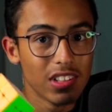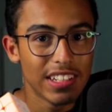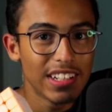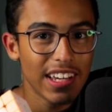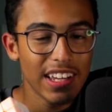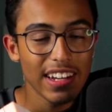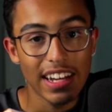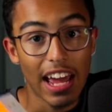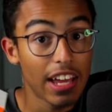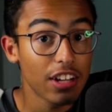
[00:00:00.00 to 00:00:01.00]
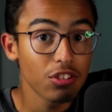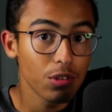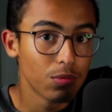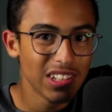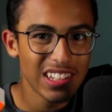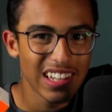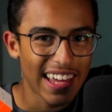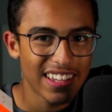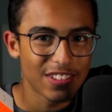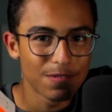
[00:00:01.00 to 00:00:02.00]
Elite again, and I actually really
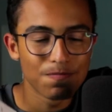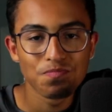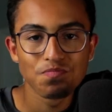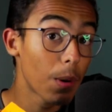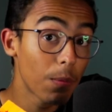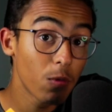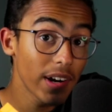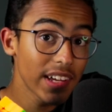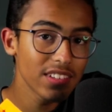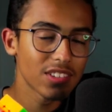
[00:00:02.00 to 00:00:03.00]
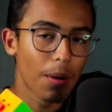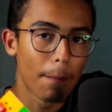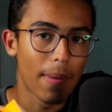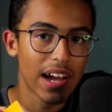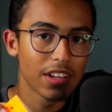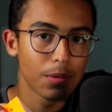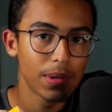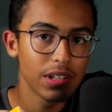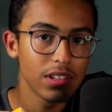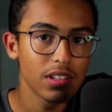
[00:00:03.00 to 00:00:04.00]
like it. But before I get into my
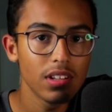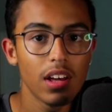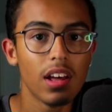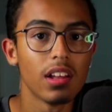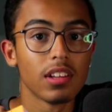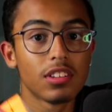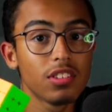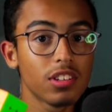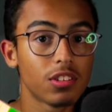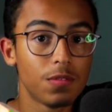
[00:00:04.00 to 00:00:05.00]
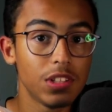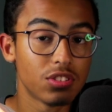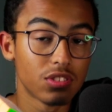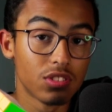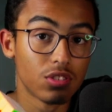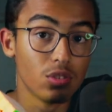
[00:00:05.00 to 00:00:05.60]
opinion, let's look at the features this